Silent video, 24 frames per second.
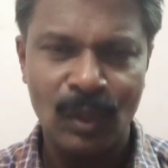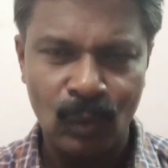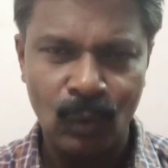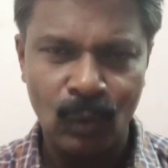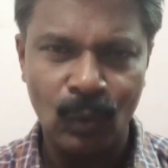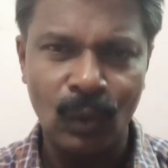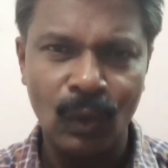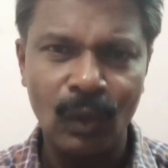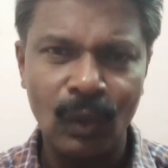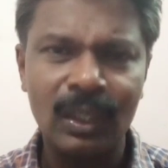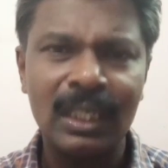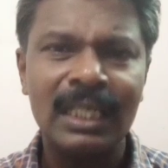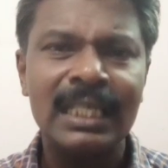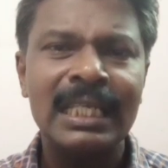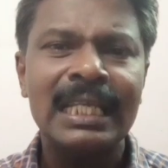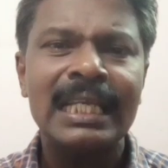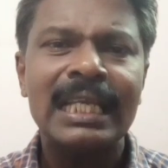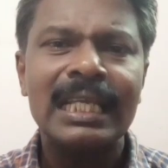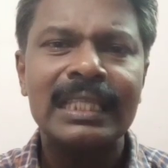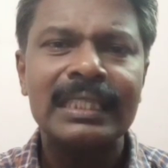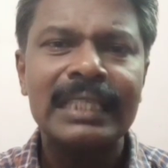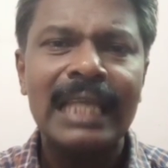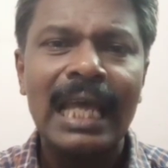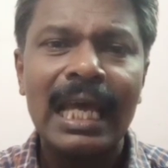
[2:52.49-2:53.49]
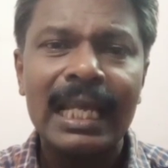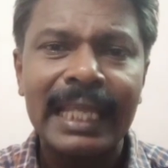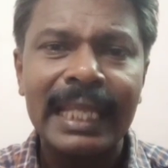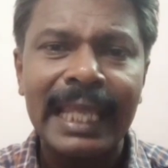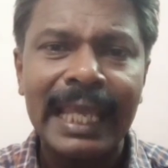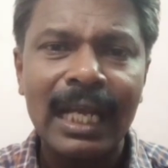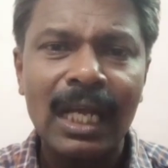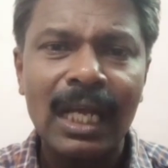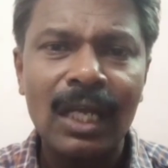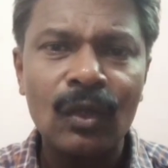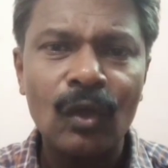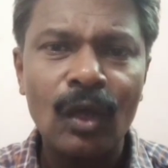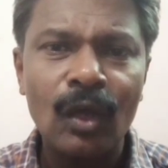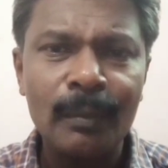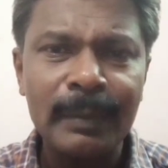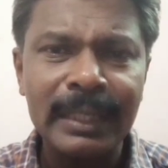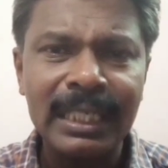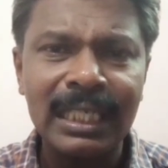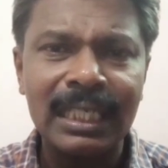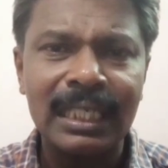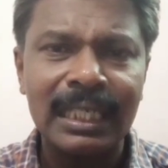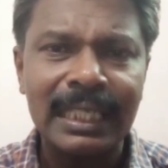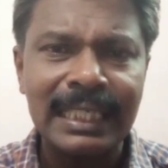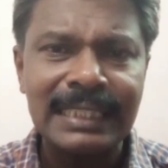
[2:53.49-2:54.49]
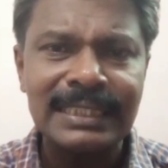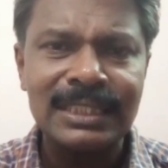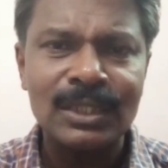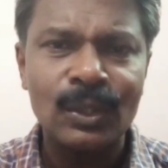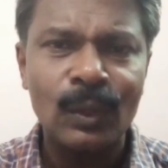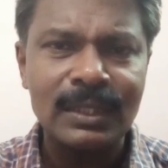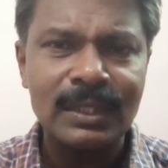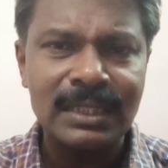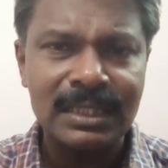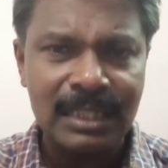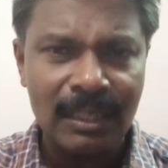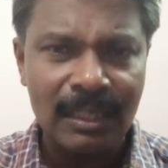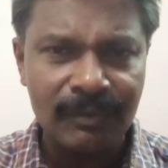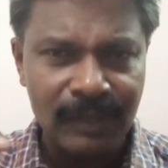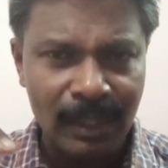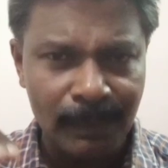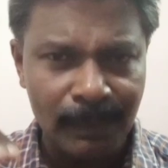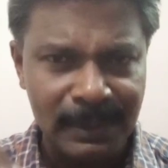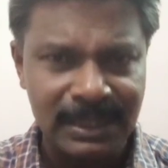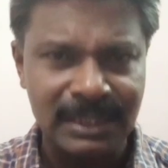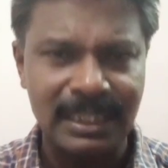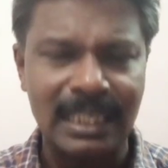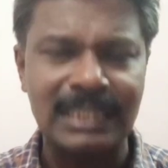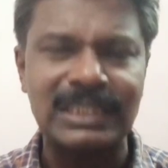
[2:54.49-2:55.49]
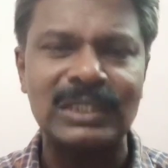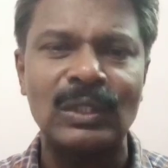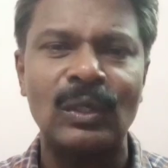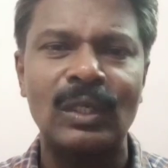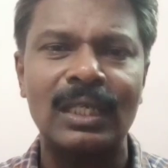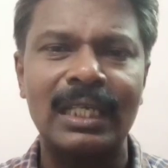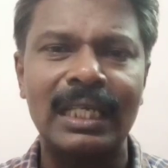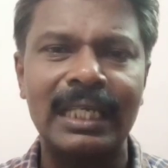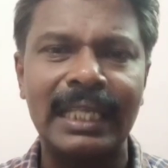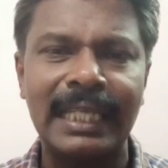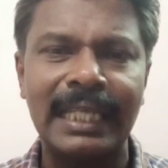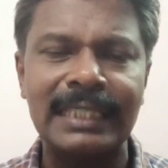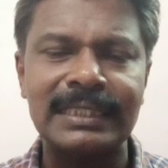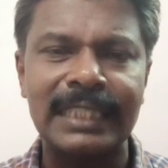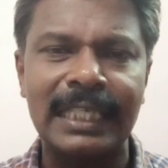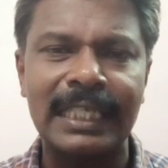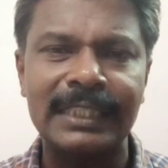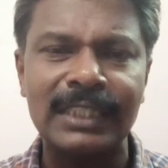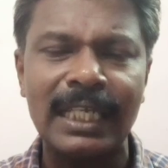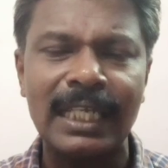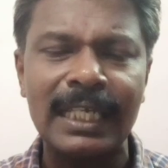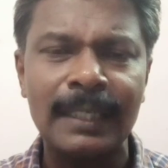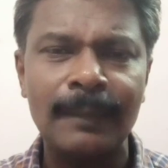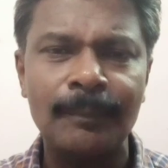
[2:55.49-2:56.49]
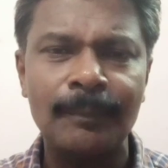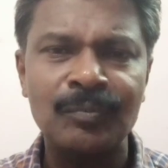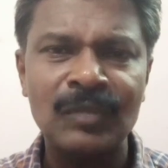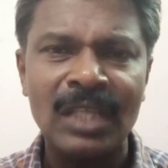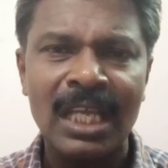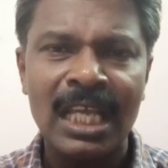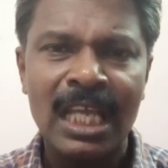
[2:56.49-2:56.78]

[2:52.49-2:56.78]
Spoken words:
or they are economic resources of the business organization